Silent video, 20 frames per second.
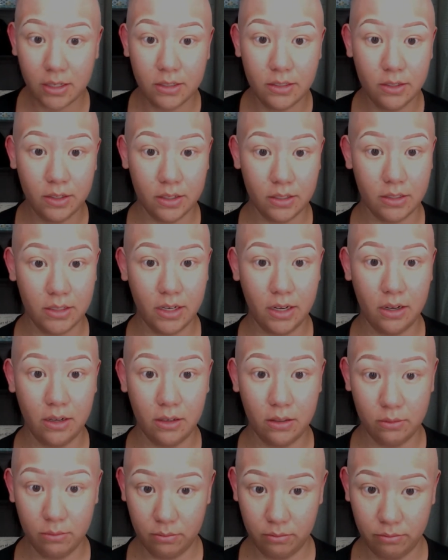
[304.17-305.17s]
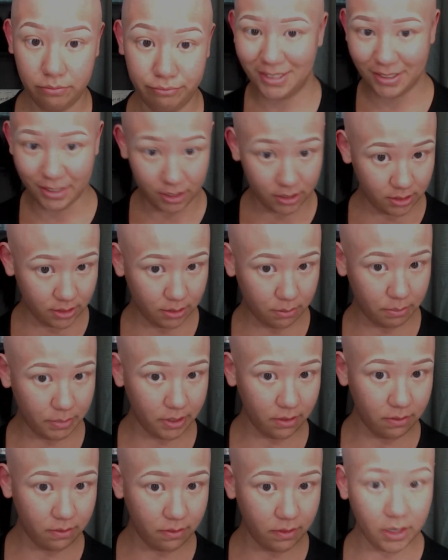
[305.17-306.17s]
because as you can tell, it looks a
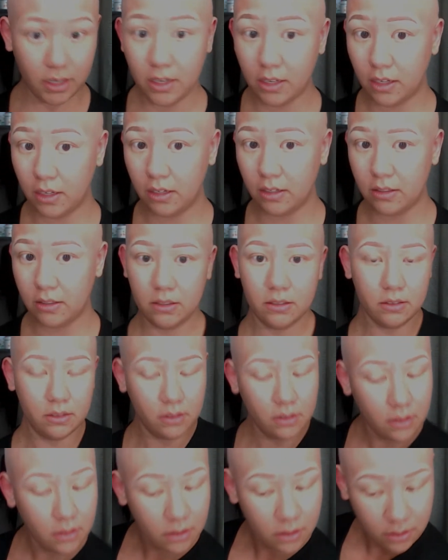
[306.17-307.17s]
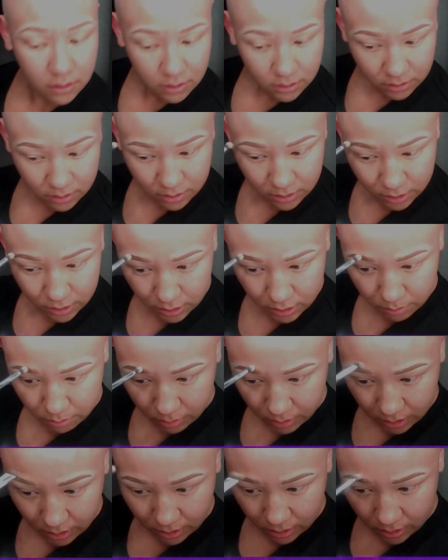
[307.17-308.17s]
bit funny. Let's just
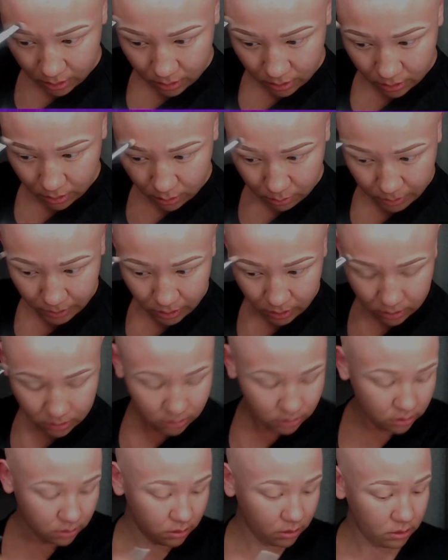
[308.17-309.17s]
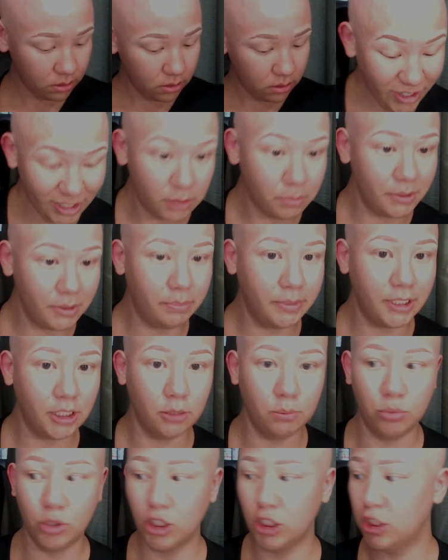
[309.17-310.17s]
blend it a little bit. Where's my
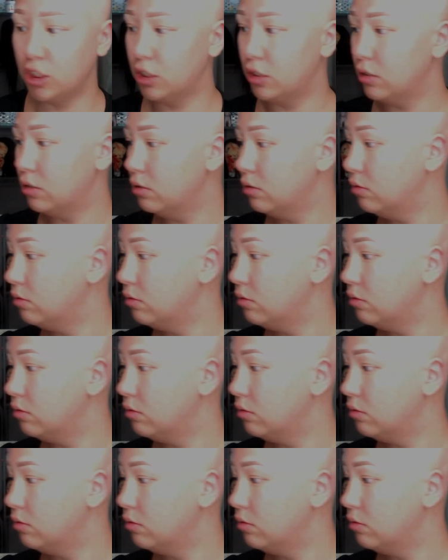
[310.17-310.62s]
bigger brush?